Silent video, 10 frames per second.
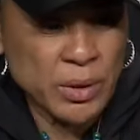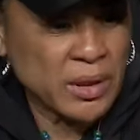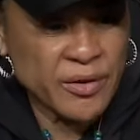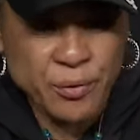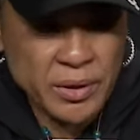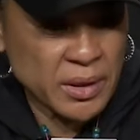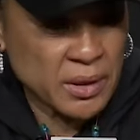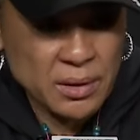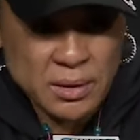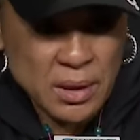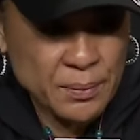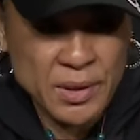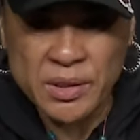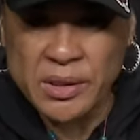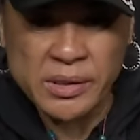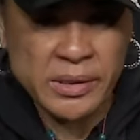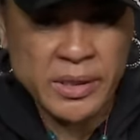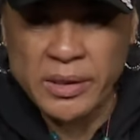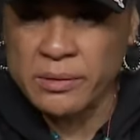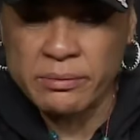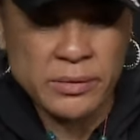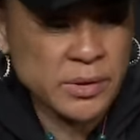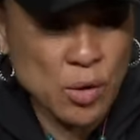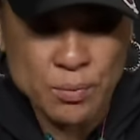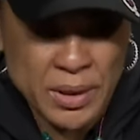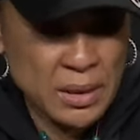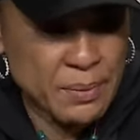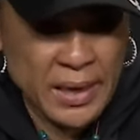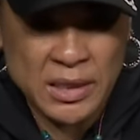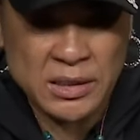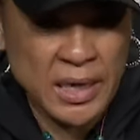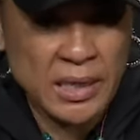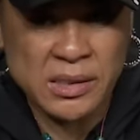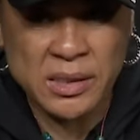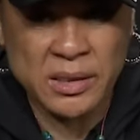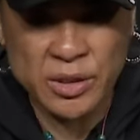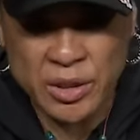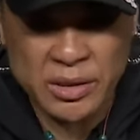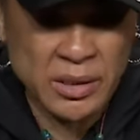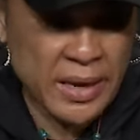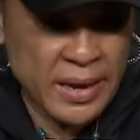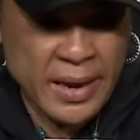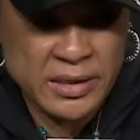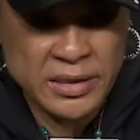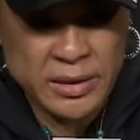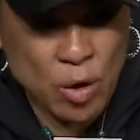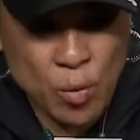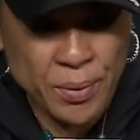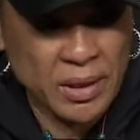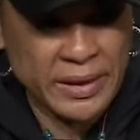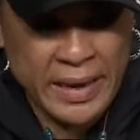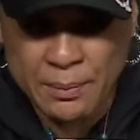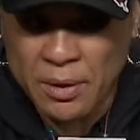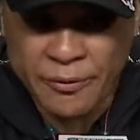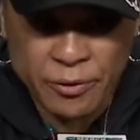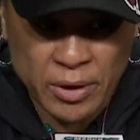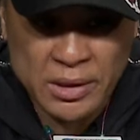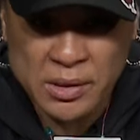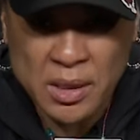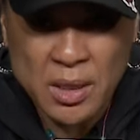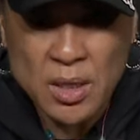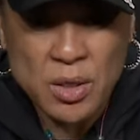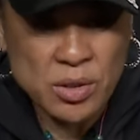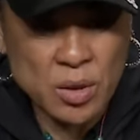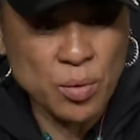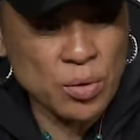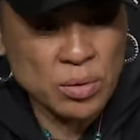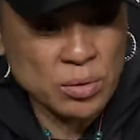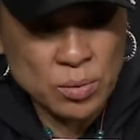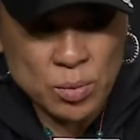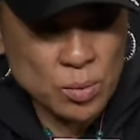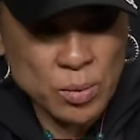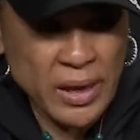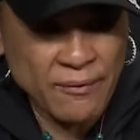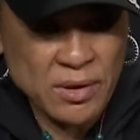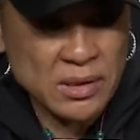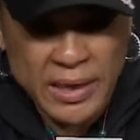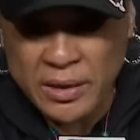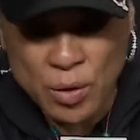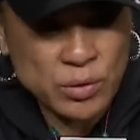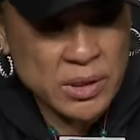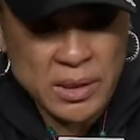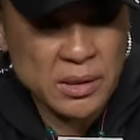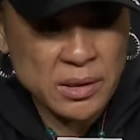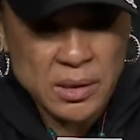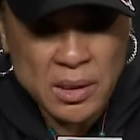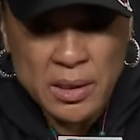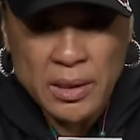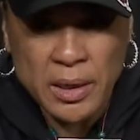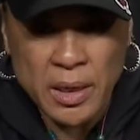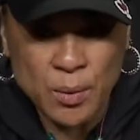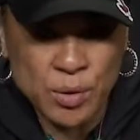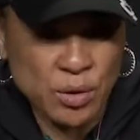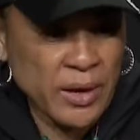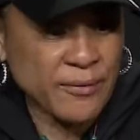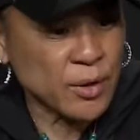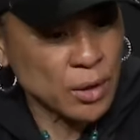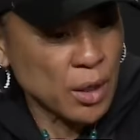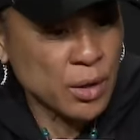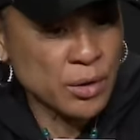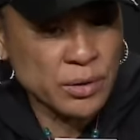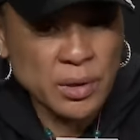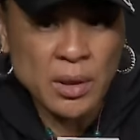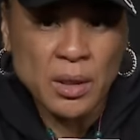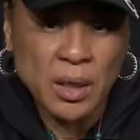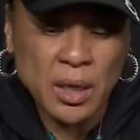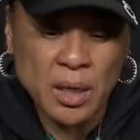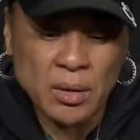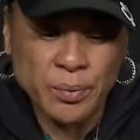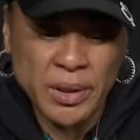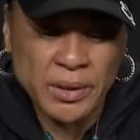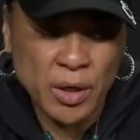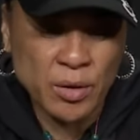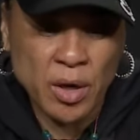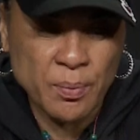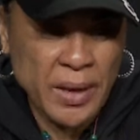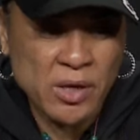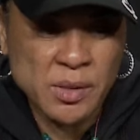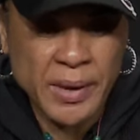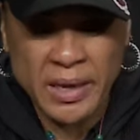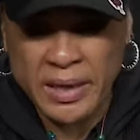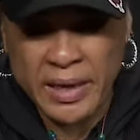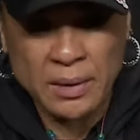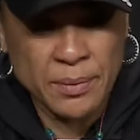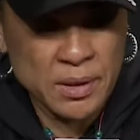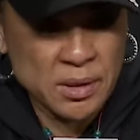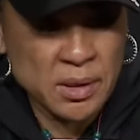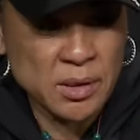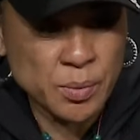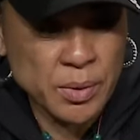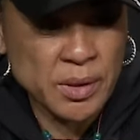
we live with it. I mean, she's hit so many bad shots, and she's actually opened the game up for us. So we have to take those hits. She'll have to learn. But her bounce back game is